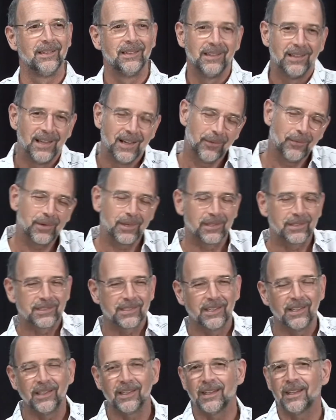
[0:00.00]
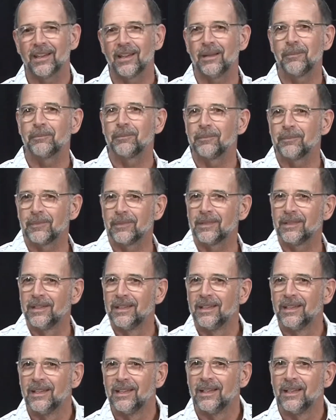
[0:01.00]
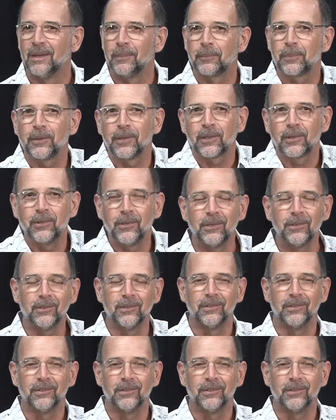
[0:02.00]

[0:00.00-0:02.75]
I want to sell that I'm pretty cool.